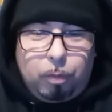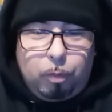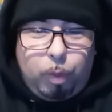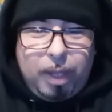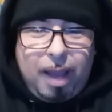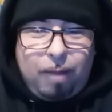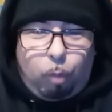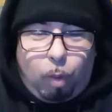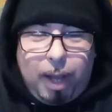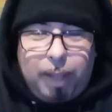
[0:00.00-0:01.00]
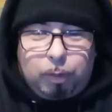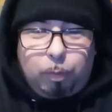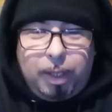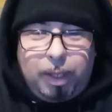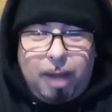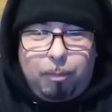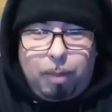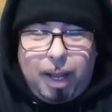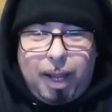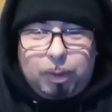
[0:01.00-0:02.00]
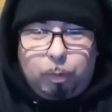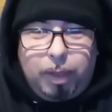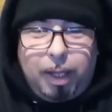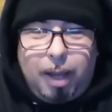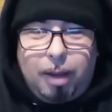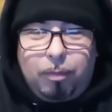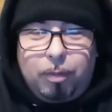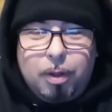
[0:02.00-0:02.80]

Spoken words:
whites, we have blacks, we have